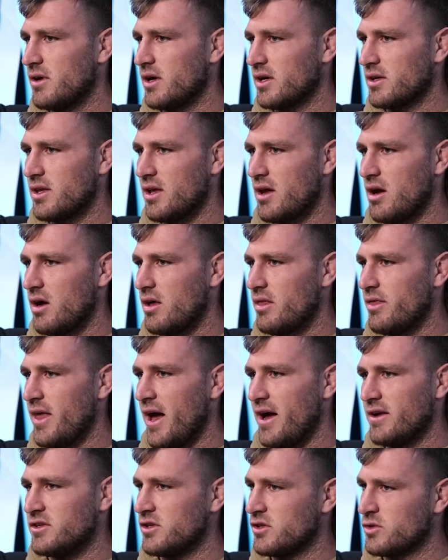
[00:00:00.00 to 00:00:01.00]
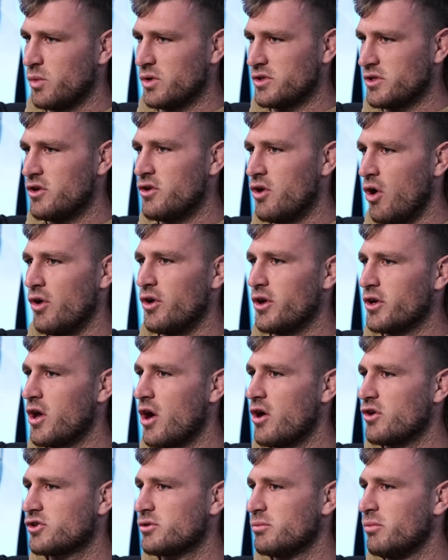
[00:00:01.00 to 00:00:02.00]
Like, that just wasn't
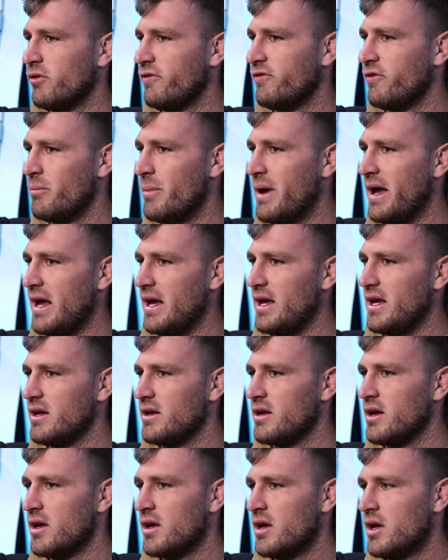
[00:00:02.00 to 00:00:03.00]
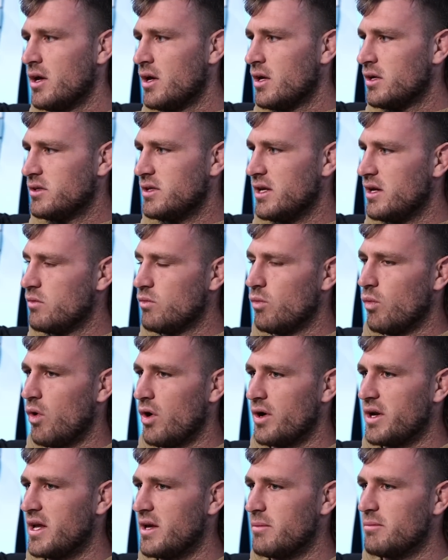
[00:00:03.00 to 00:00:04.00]
non-negotiable for me, and didn't
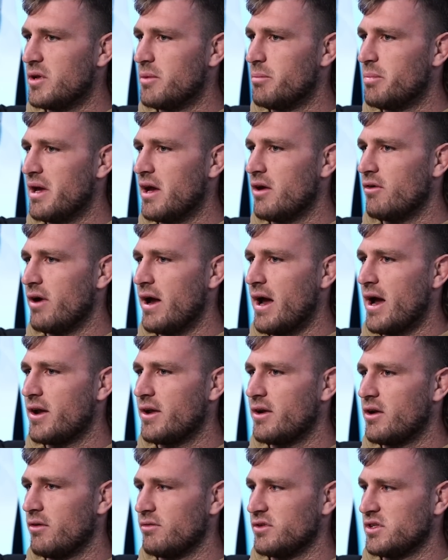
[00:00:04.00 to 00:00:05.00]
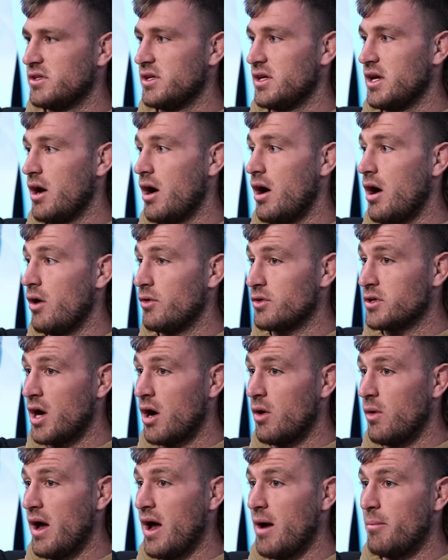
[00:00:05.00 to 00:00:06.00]
want him to be around it. Obviously I'd
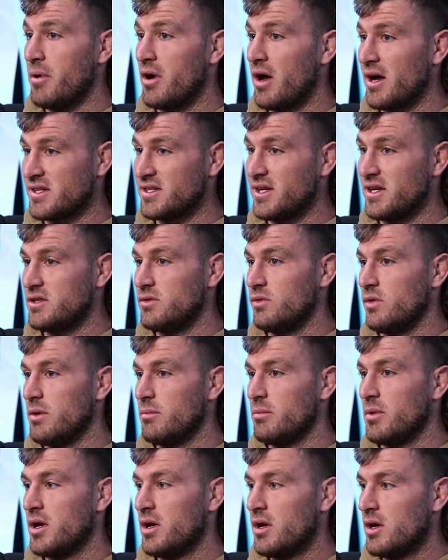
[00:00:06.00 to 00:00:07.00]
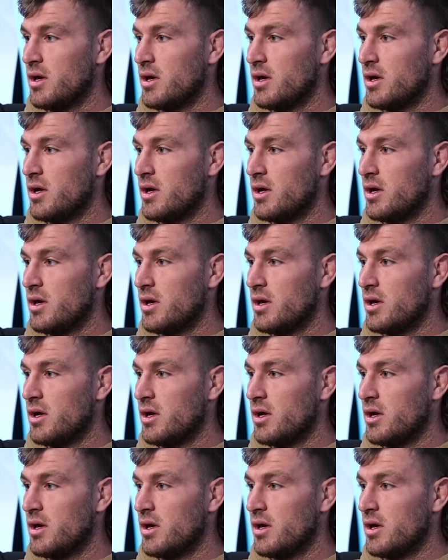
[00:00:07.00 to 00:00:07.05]
go out, but I said to him,